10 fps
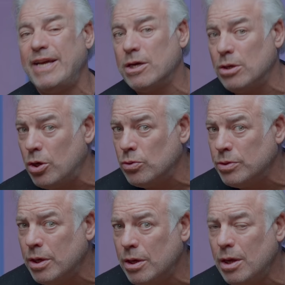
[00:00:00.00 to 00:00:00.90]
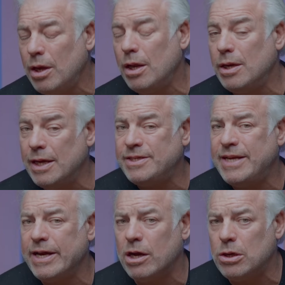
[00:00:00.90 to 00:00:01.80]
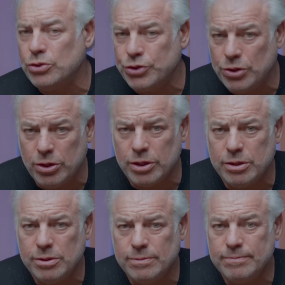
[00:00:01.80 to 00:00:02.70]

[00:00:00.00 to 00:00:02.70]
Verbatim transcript: tag alone? Let's take a closer look.